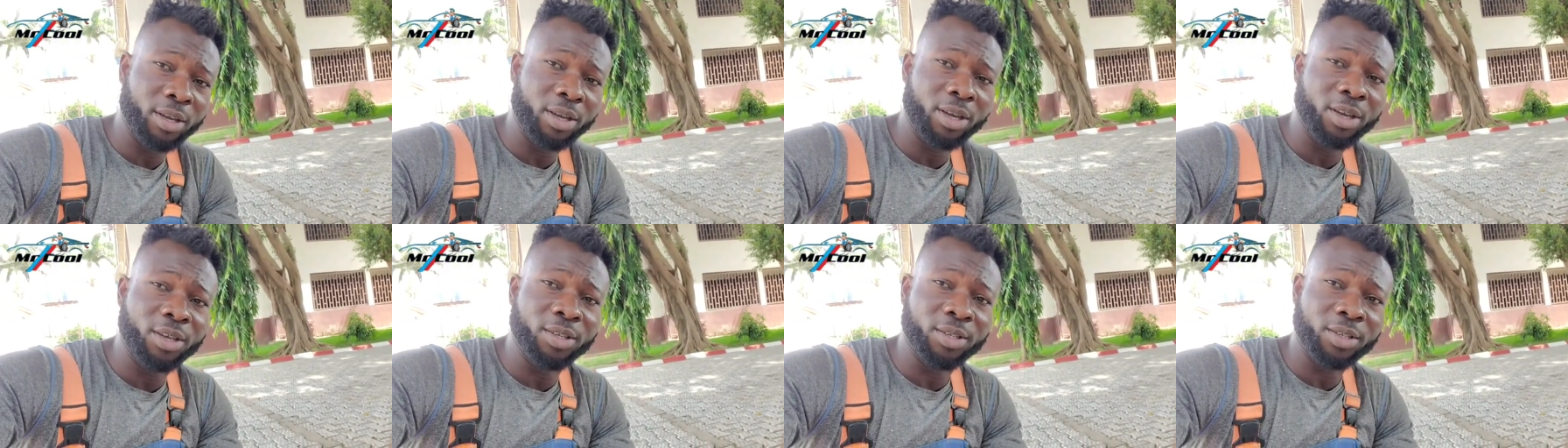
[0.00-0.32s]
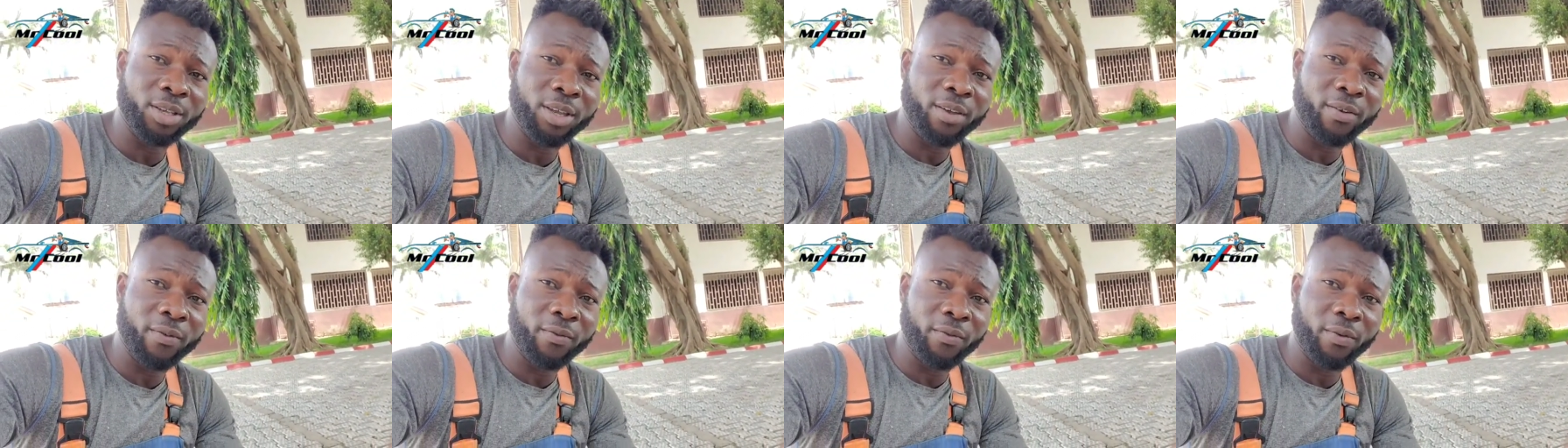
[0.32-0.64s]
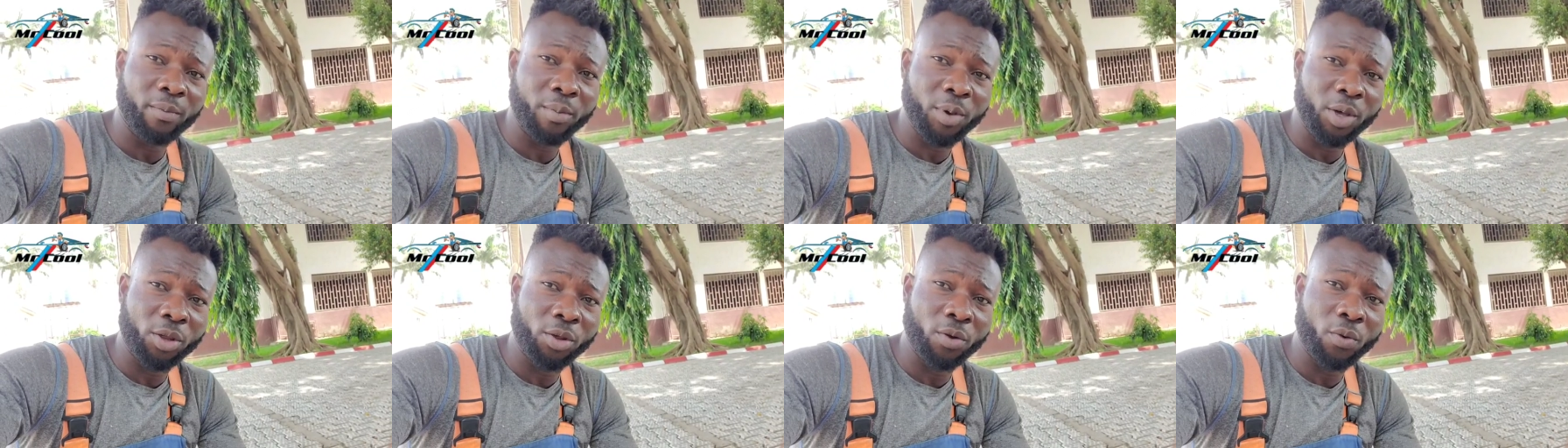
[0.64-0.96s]
is
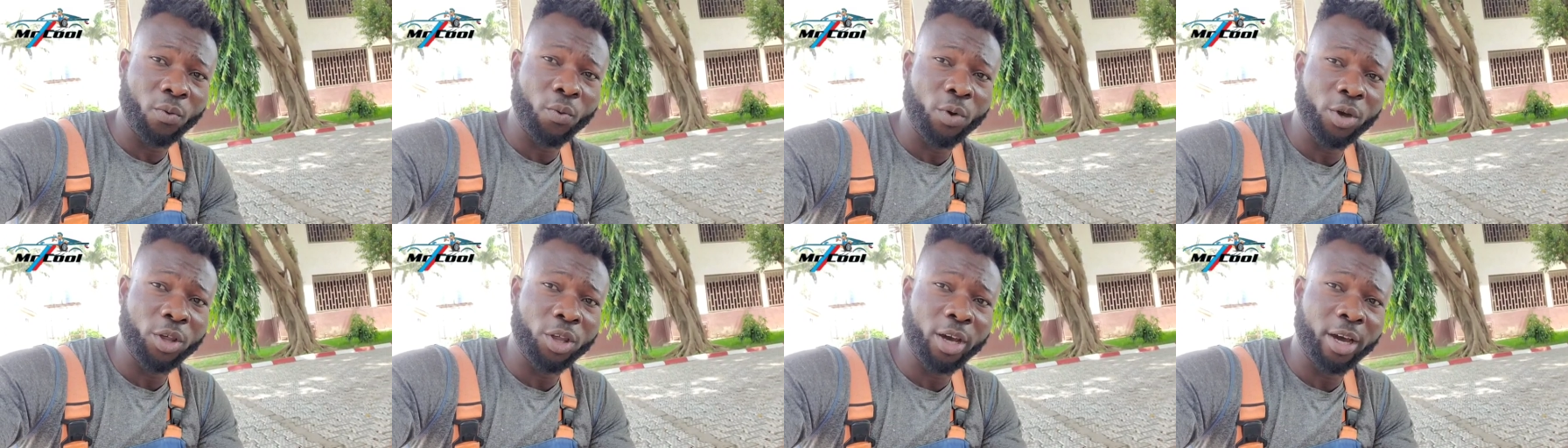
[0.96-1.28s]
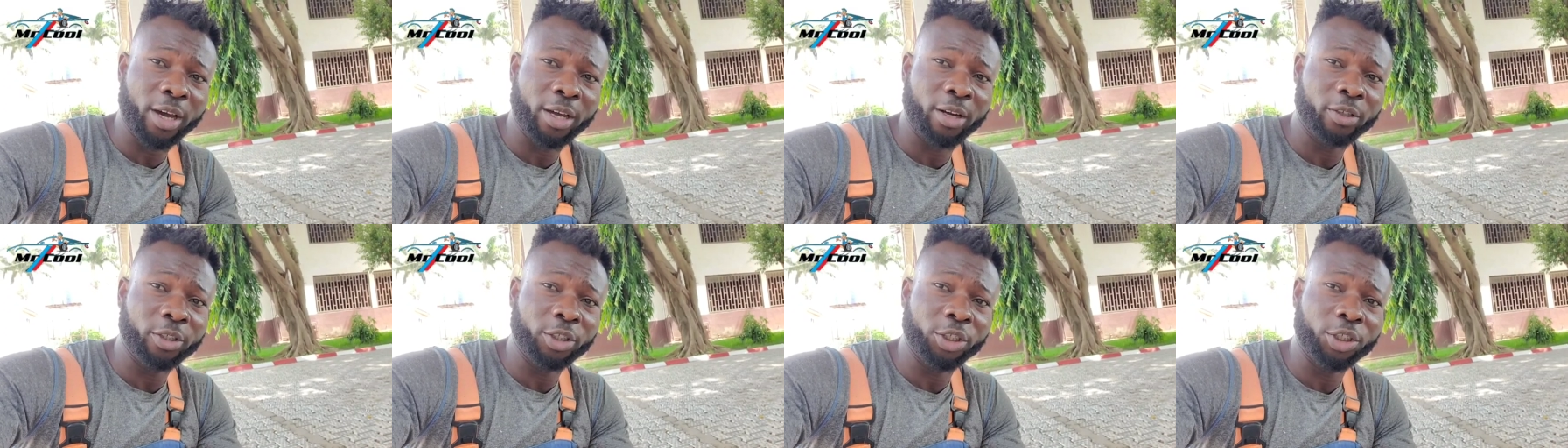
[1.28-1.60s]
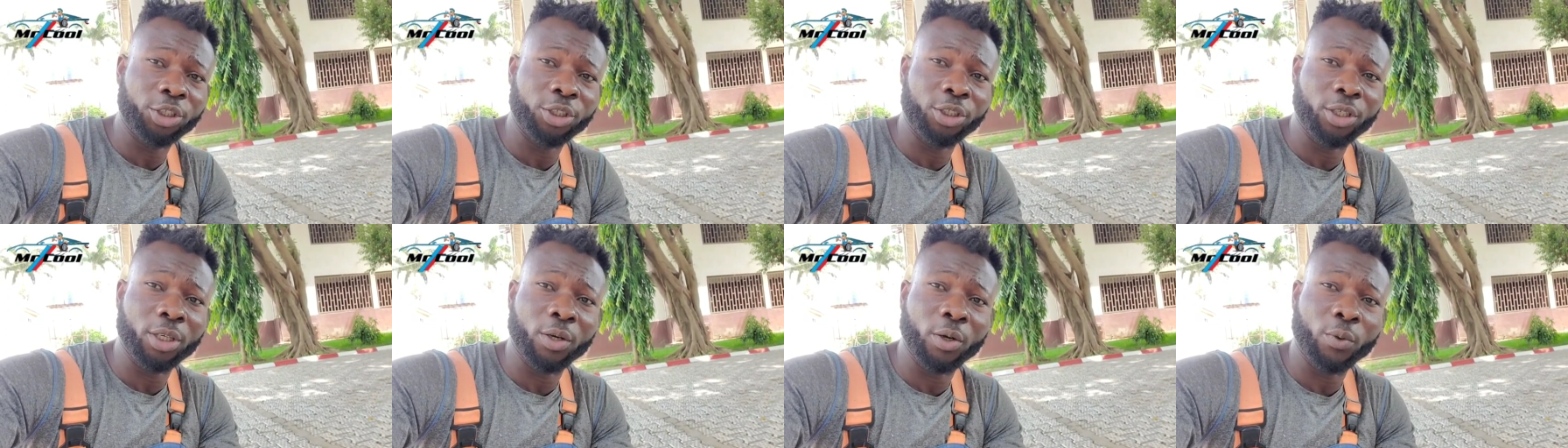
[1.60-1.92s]
information which I don't
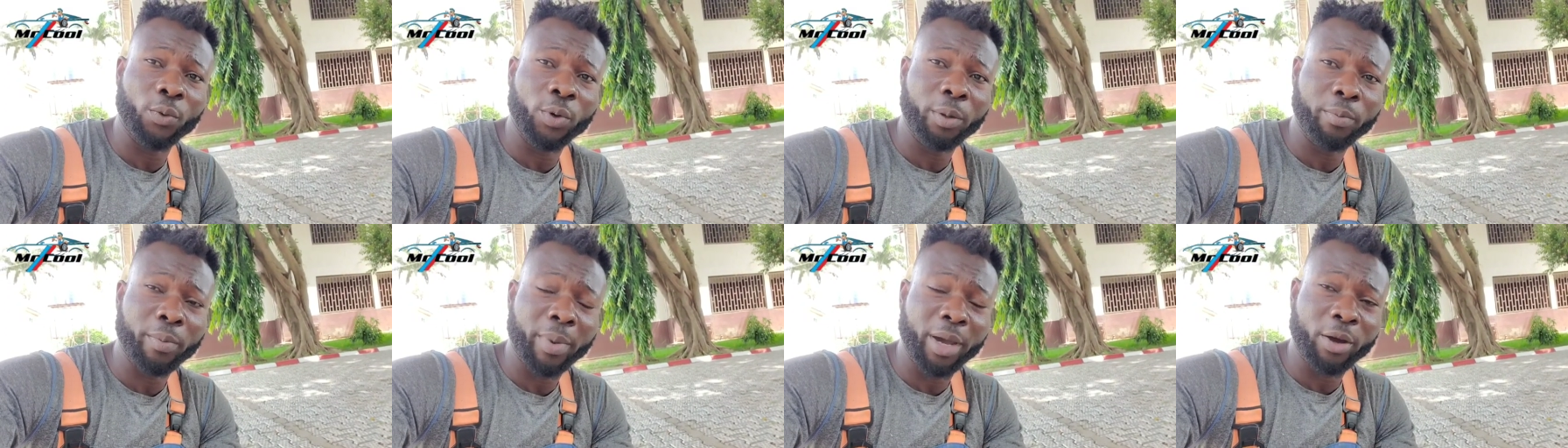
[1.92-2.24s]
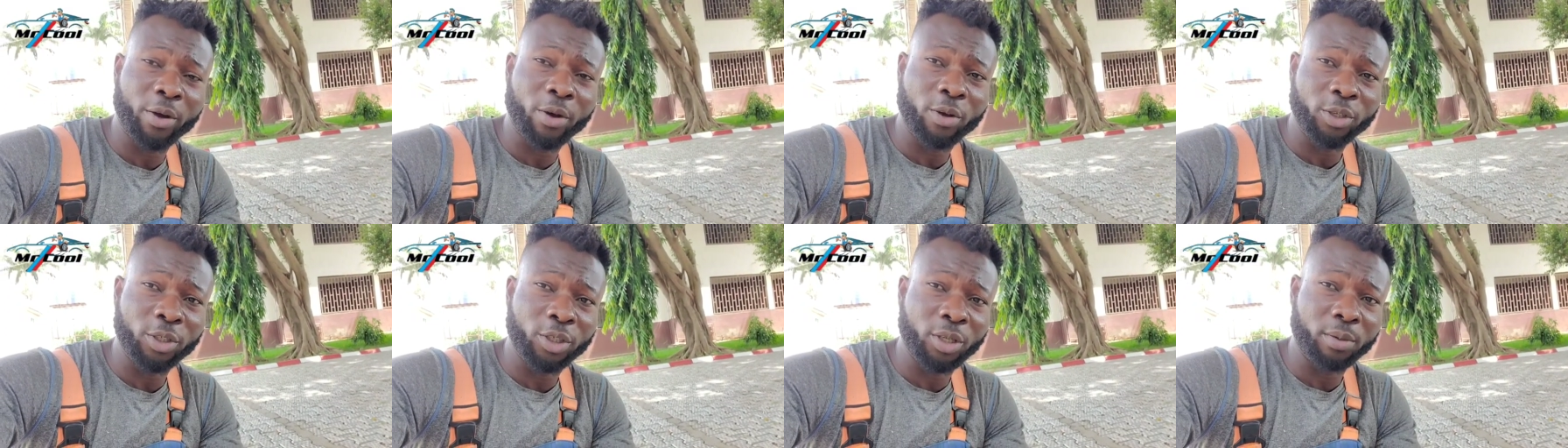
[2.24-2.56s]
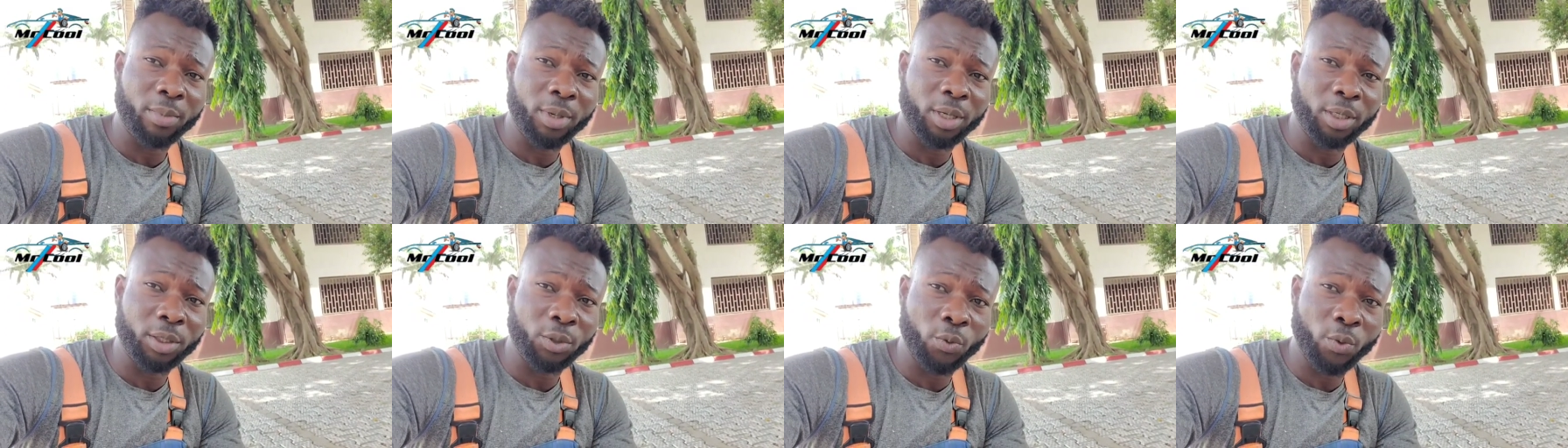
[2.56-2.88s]
share with my
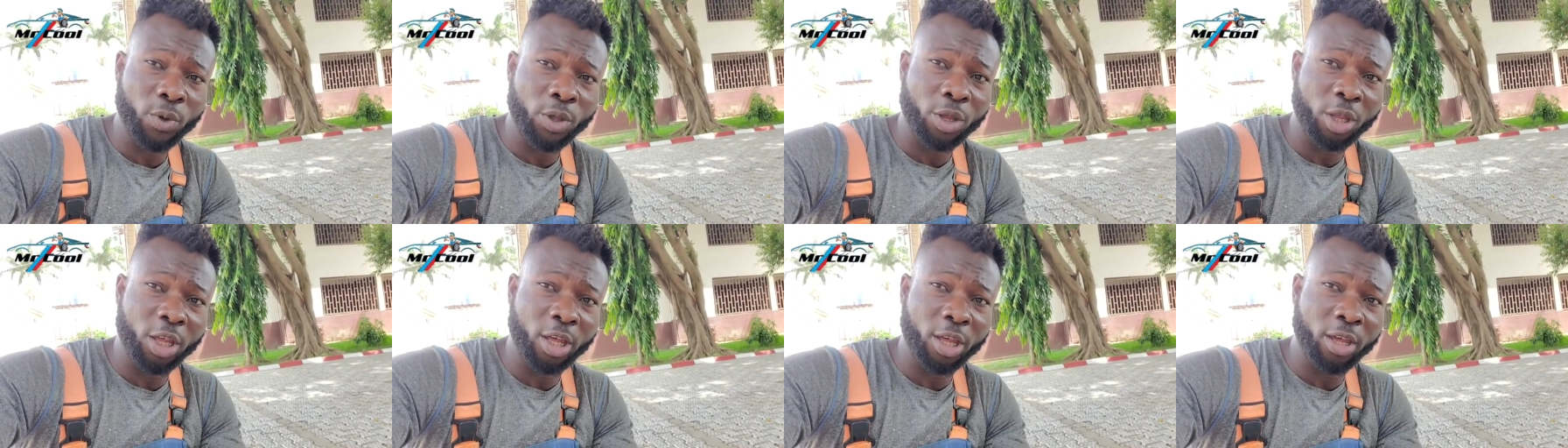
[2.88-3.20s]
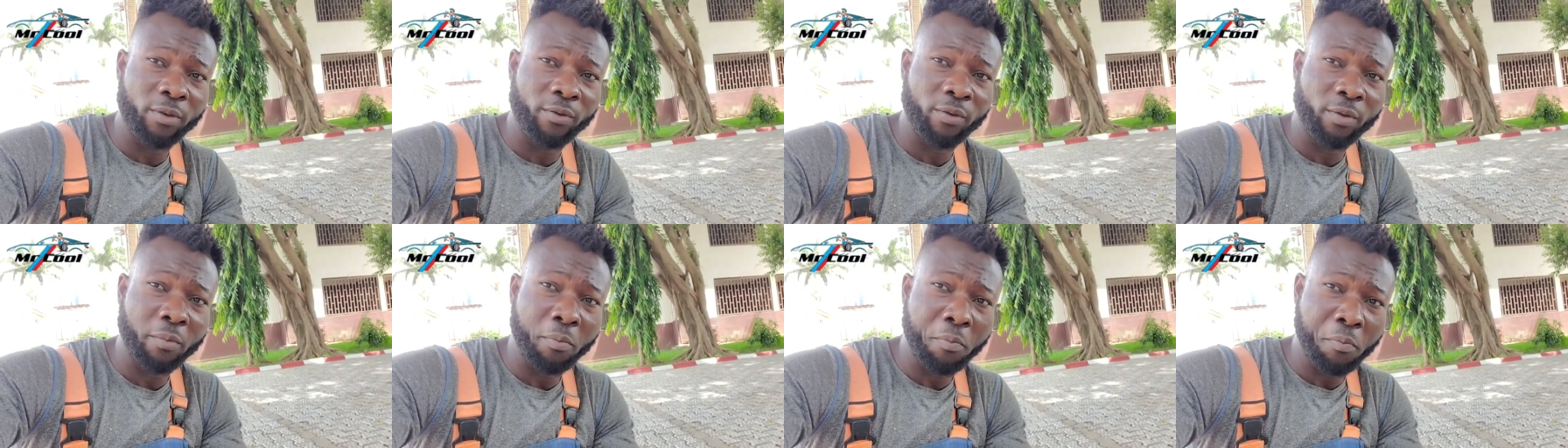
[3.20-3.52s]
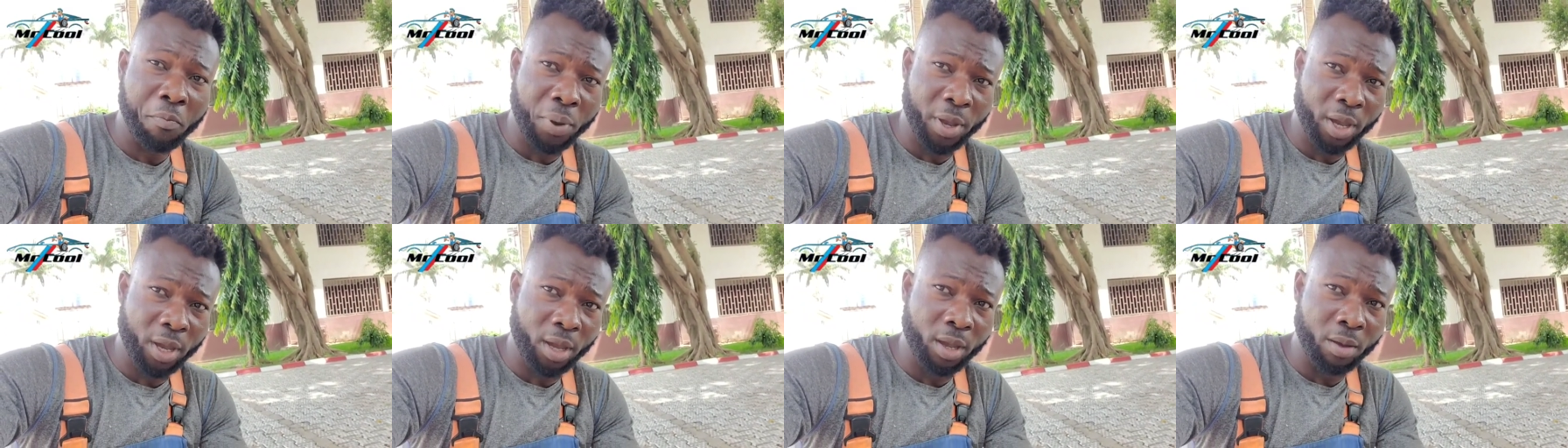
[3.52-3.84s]
customers, which even
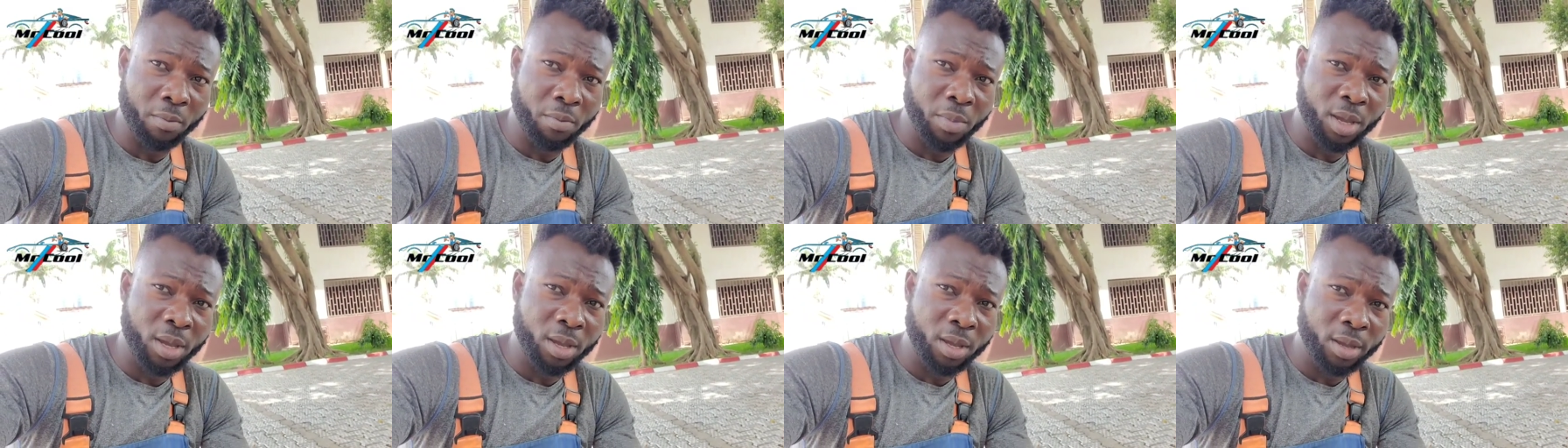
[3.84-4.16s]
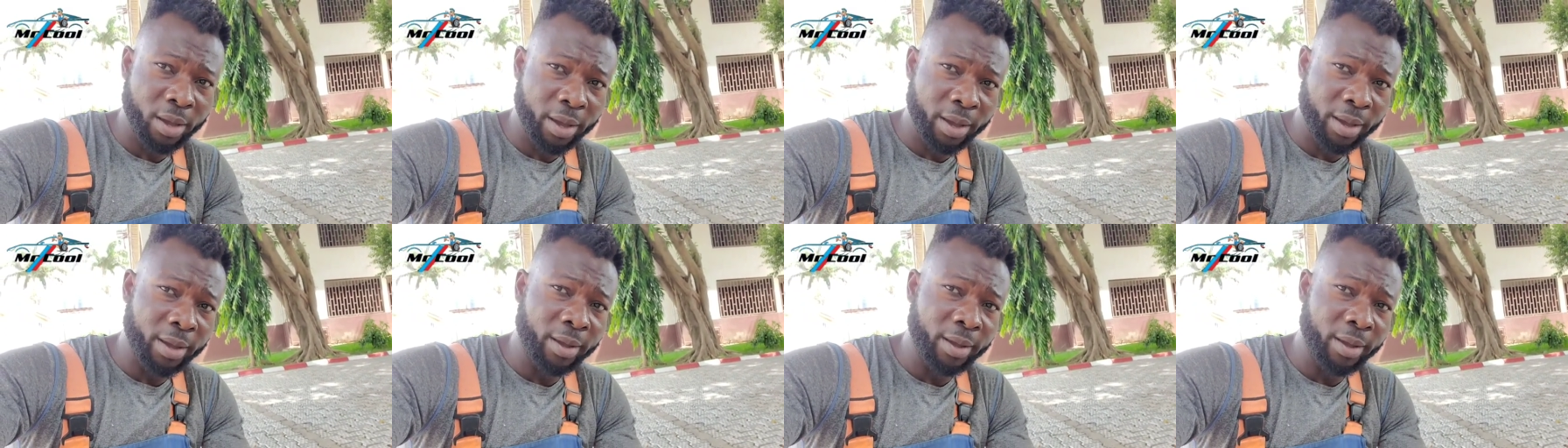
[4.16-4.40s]
pay me